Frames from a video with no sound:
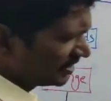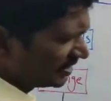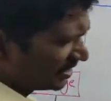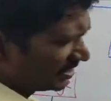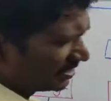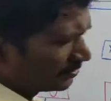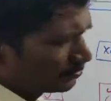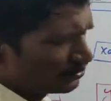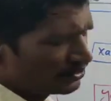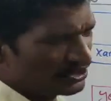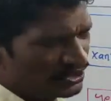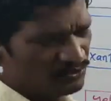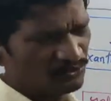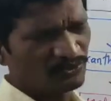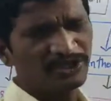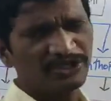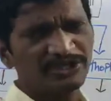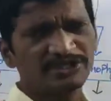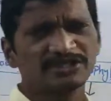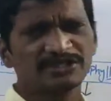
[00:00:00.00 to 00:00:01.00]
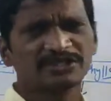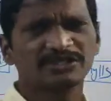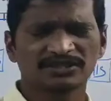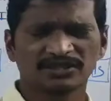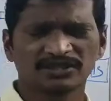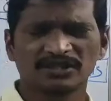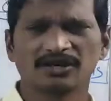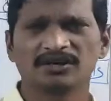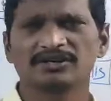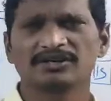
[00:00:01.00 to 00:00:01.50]
See, we
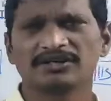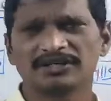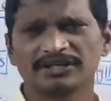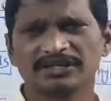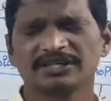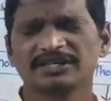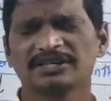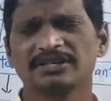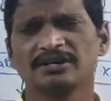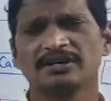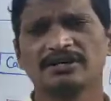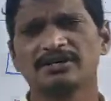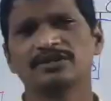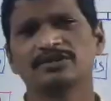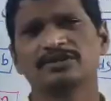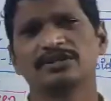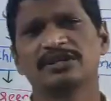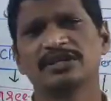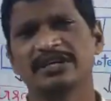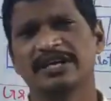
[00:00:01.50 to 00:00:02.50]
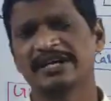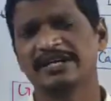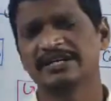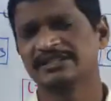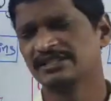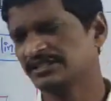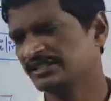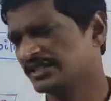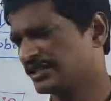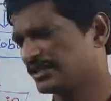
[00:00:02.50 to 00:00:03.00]
discussed already regarding to that
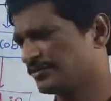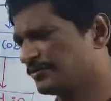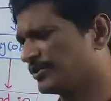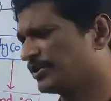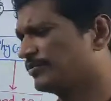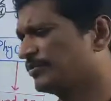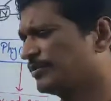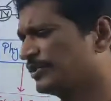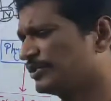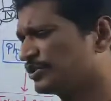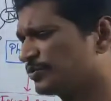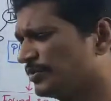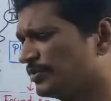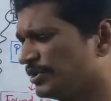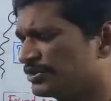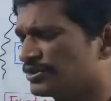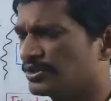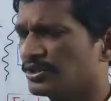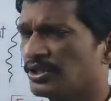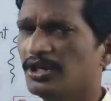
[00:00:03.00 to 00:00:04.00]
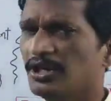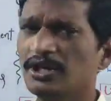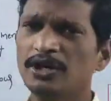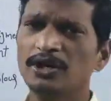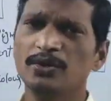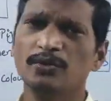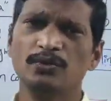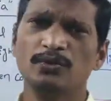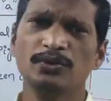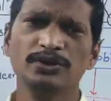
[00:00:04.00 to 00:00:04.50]
accessory pigments means
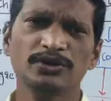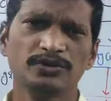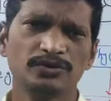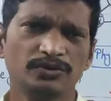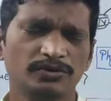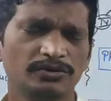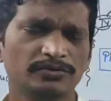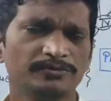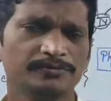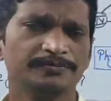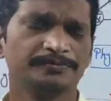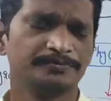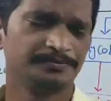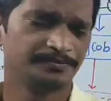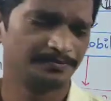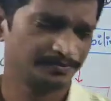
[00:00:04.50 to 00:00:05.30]
we know,